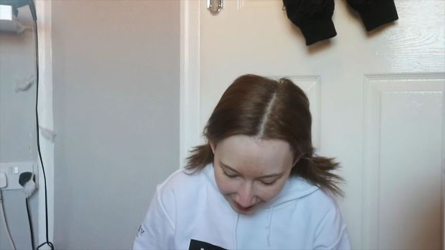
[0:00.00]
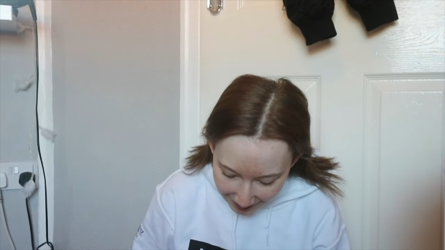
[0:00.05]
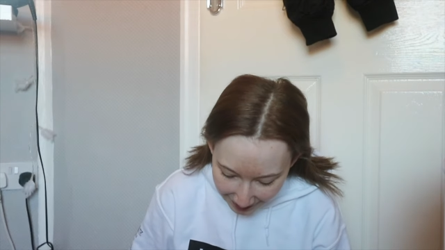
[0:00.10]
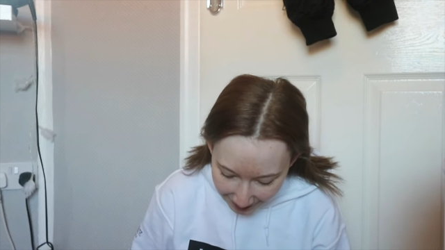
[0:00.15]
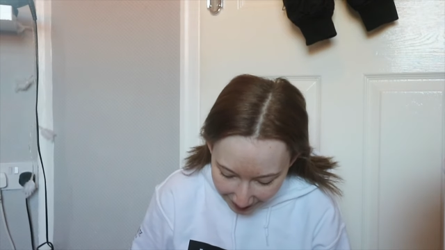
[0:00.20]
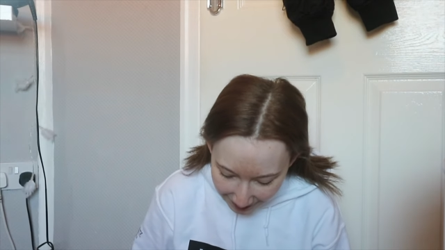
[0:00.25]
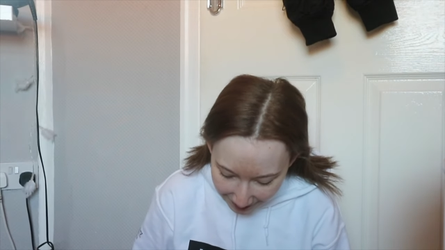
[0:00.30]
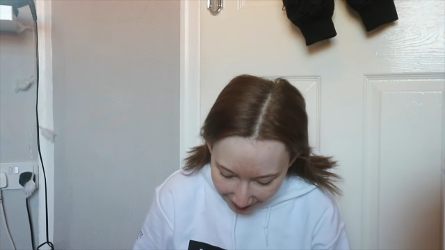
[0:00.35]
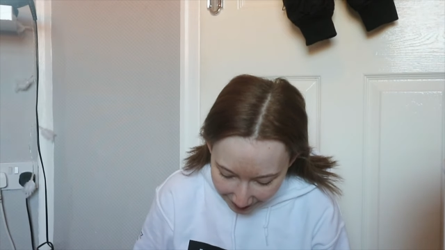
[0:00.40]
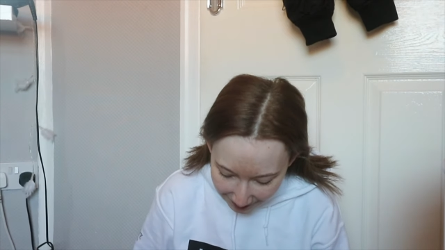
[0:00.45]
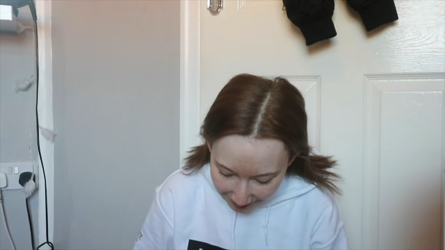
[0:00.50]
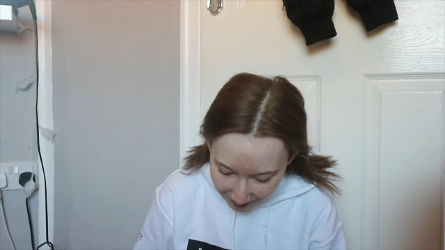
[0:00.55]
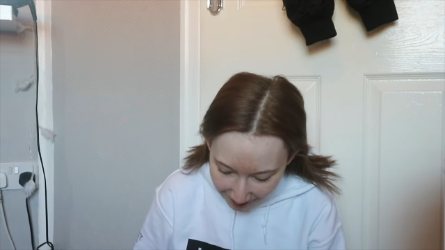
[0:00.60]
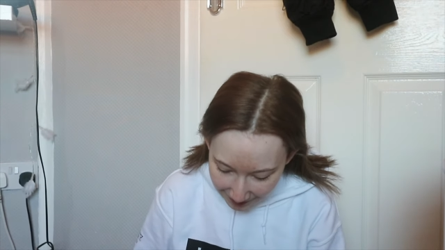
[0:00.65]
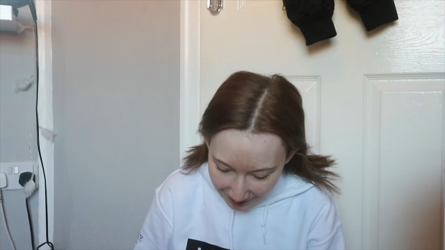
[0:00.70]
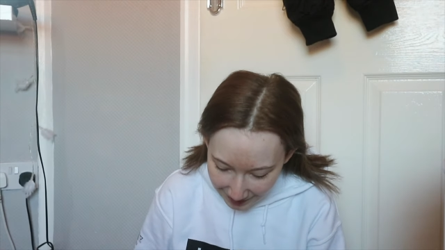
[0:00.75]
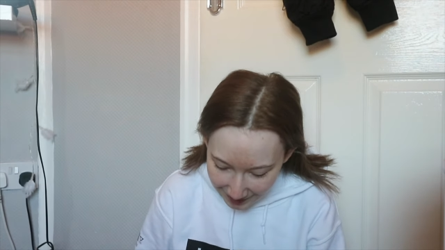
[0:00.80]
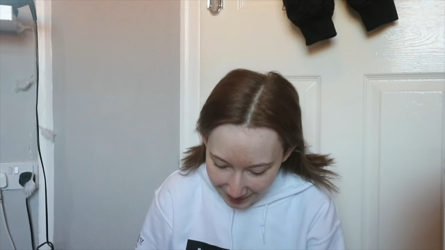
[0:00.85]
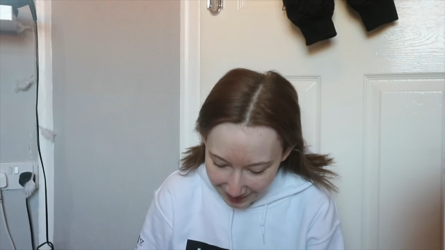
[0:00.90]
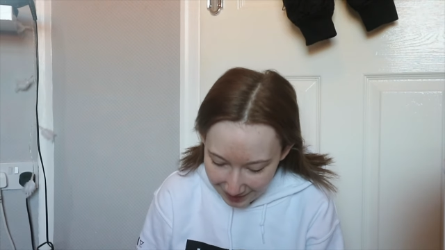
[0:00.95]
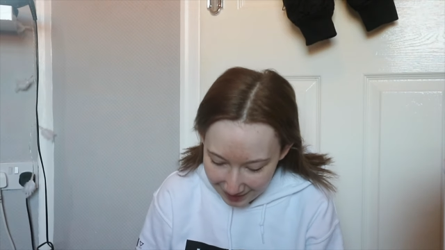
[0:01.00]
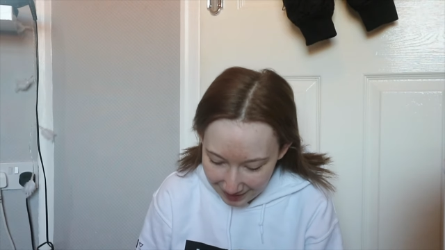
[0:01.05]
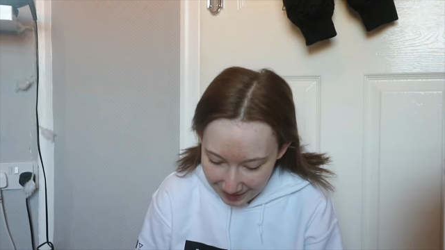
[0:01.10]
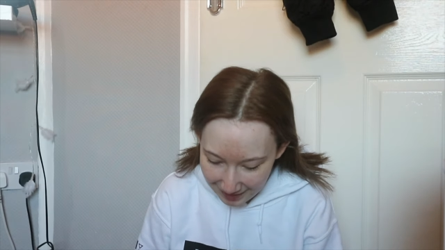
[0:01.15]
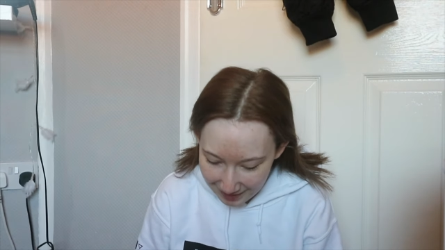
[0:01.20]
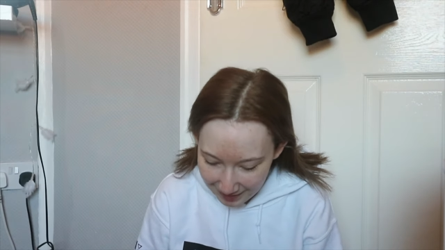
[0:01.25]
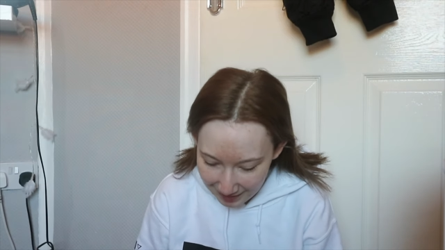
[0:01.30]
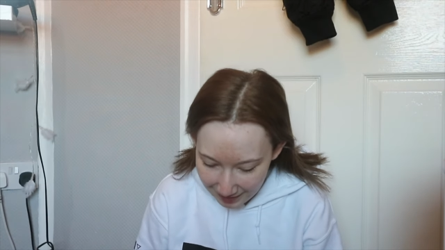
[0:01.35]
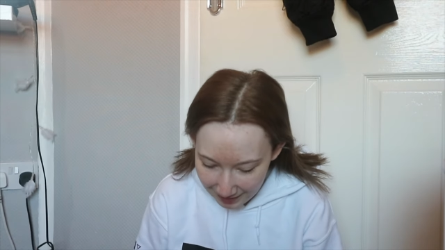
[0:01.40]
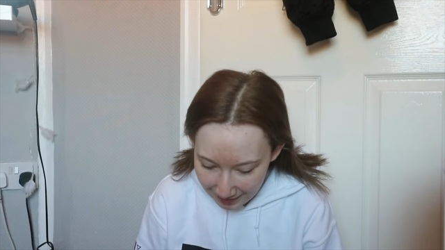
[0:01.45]

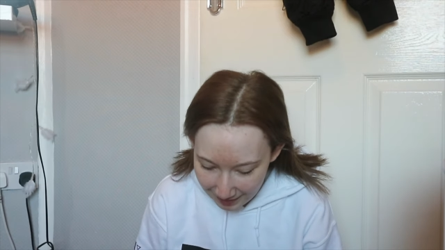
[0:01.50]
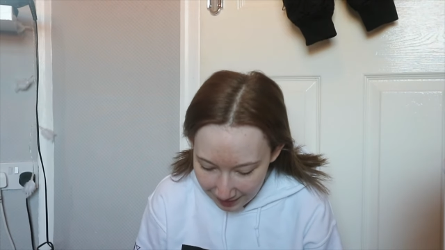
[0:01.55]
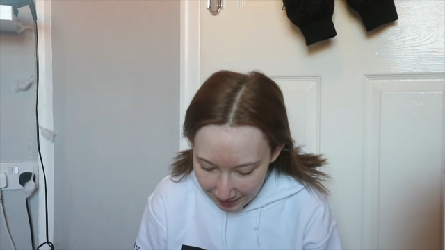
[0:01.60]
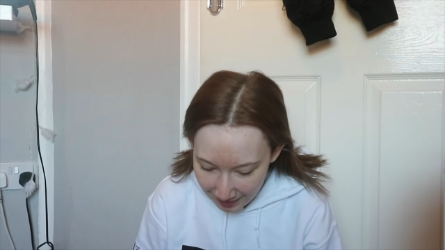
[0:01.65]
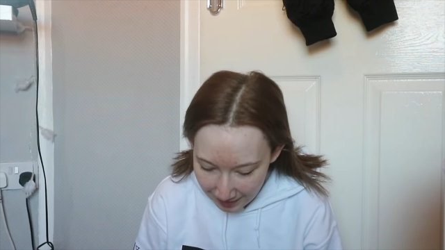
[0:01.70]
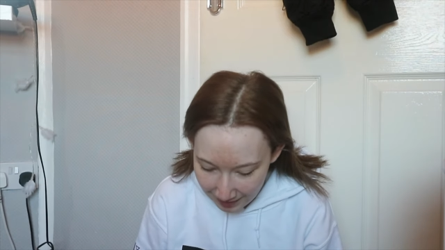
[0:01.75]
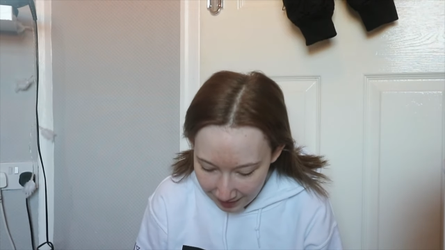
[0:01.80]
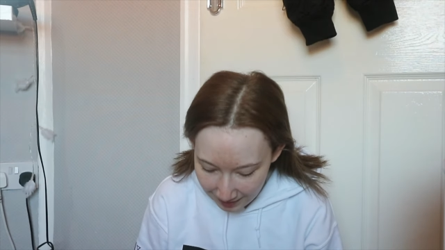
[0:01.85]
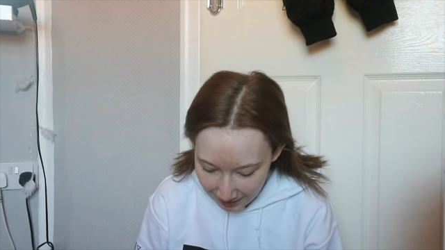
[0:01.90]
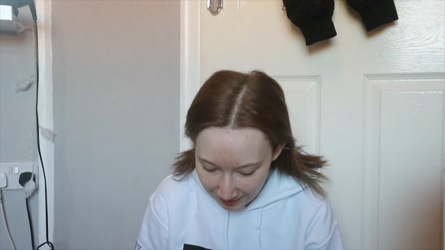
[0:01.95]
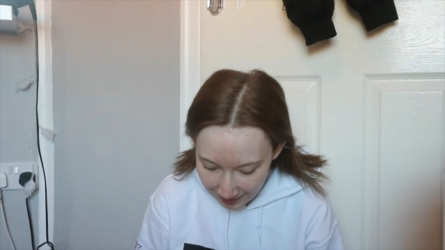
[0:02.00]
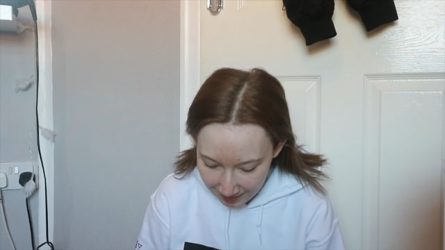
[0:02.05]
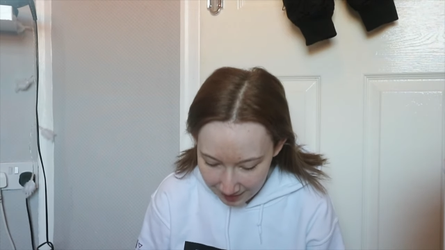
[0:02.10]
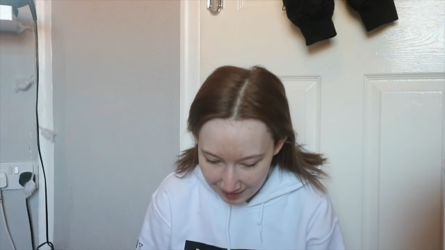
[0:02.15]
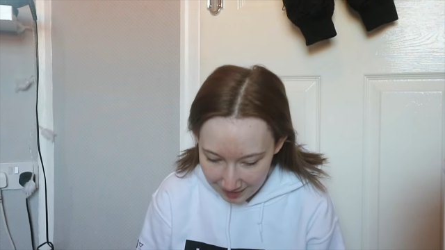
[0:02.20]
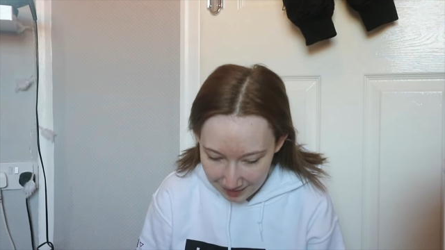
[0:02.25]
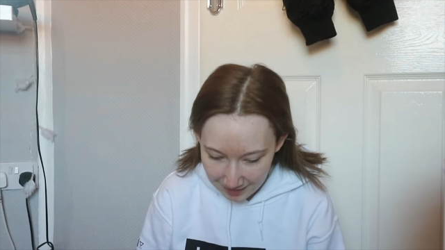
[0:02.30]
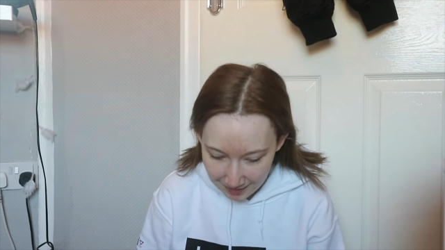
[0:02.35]
(no one is talking)